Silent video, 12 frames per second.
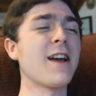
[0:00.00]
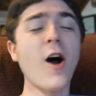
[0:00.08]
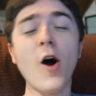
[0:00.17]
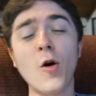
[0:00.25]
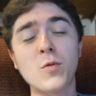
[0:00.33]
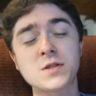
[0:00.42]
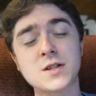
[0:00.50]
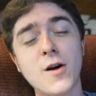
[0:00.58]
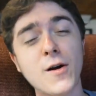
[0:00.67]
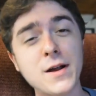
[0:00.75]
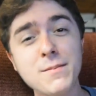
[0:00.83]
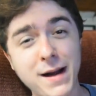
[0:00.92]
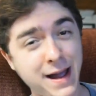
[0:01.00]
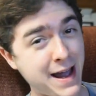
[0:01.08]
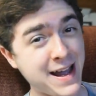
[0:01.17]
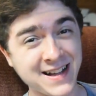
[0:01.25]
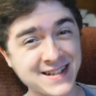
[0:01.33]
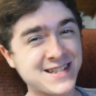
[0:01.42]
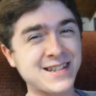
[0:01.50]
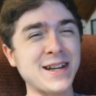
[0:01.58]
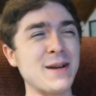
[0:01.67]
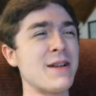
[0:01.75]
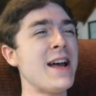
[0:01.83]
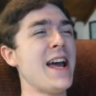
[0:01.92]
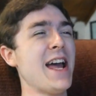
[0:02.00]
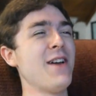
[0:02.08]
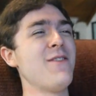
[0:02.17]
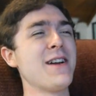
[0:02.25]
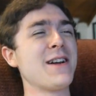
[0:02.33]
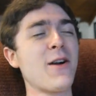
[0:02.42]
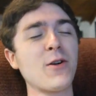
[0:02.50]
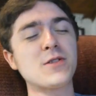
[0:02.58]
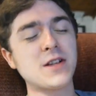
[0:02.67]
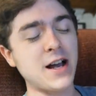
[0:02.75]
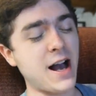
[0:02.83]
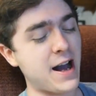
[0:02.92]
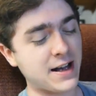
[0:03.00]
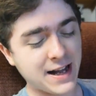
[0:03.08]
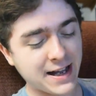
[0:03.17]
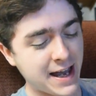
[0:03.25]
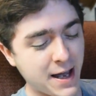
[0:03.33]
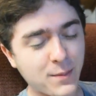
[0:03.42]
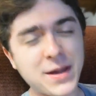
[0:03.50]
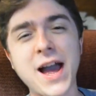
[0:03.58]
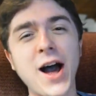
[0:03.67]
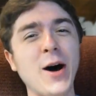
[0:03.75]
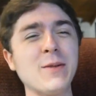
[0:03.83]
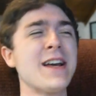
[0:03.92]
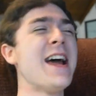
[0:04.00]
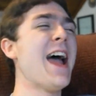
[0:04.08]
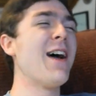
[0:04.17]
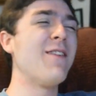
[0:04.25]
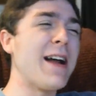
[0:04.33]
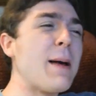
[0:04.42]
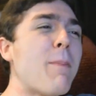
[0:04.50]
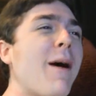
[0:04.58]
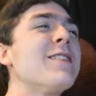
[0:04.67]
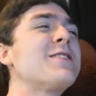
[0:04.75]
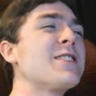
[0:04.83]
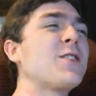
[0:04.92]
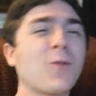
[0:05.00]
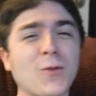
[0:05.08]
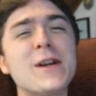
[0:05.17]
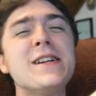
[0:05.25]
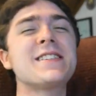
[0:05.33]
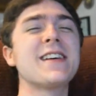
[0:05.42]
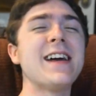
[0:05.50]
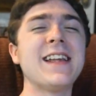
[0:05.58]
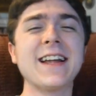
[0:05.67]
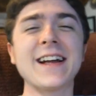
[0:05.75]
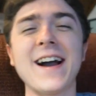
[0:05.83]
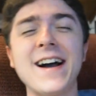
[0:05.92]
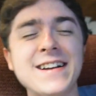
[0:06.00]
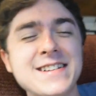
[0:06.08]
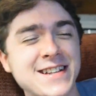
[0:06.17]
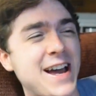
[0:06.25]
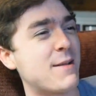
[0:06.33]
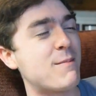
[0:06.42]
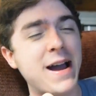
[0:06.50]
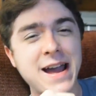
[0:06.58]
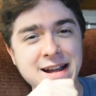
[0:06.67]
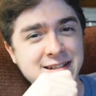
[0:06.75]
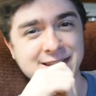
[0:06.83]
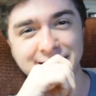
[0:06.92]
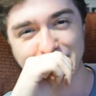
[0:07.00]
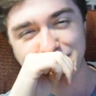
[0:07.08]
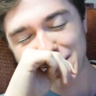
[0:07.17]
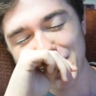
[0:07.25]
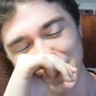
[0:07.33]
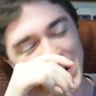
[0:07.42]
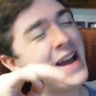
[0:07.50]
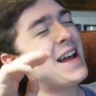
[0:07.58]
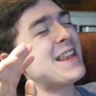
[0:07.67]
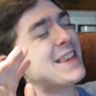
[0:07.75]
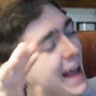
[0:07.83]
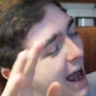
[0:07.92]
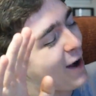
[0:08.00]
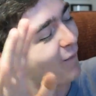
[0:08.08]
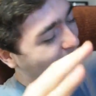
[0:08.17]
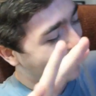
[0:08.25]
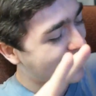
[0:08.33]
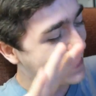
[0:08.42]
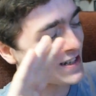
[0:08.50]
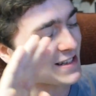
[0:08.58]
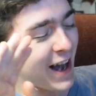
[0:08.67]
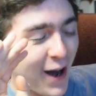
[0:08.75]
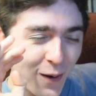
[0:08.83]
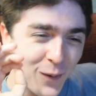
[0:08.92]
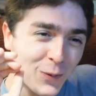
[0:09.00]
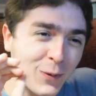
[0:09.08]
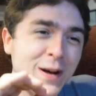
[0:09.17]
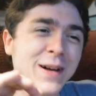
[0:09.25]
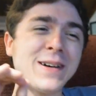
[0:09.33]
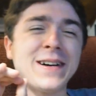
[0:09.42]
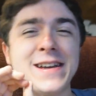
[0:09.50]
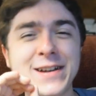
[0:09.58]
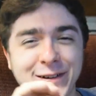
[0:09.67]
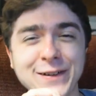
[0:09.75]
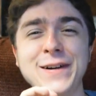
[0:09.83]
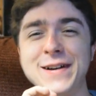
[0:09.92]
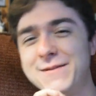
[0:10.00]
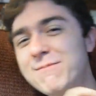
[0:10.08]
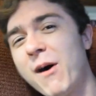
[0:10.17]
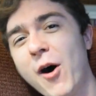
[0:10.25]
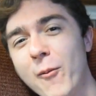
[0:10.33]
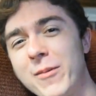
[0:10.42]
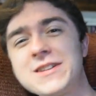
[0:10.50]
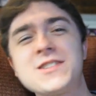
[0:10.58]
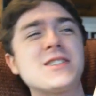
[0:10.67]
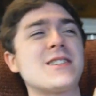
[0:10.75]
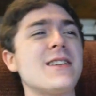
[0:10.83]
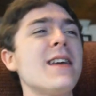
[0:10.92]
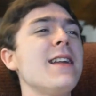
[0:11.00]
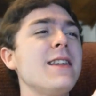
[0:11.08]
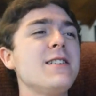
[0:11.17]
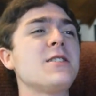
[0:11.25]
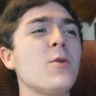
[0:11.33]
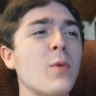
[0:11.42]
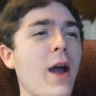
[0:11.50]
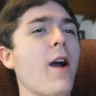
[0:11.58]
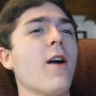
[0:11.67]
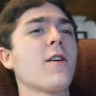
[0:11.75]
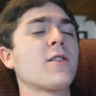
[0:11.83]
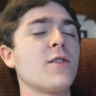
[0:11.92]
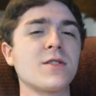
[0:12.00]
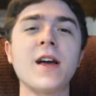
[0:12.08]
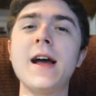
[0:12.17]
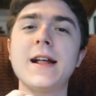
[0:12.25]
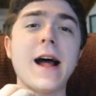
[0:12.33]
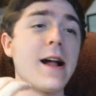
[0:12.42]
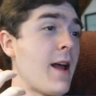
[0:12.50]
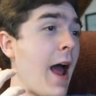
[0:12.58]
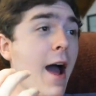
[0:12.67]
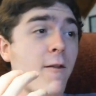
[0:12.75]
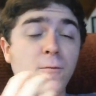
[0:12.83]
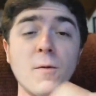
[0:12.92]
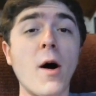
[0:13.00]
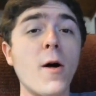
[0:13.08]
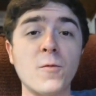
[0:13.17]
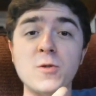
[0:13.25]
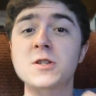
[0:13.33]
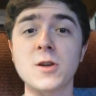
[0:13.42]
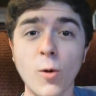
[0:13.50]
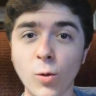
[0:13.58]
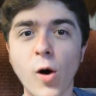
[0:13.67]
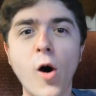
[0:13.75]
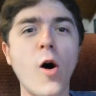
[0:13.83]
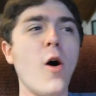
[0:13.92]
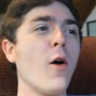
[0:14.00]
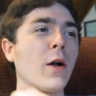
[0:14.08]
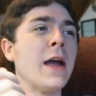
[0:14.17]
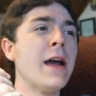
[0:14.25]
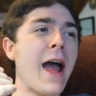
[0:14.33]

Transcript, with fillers: like, oh, sorry, my hand slipped. And then Goku's like, ah, that can't be helped. And then he punches Frieza in the gut and he's like, my hand slipped too. That was a really good moment. Just seeing these two characters that have fought for so long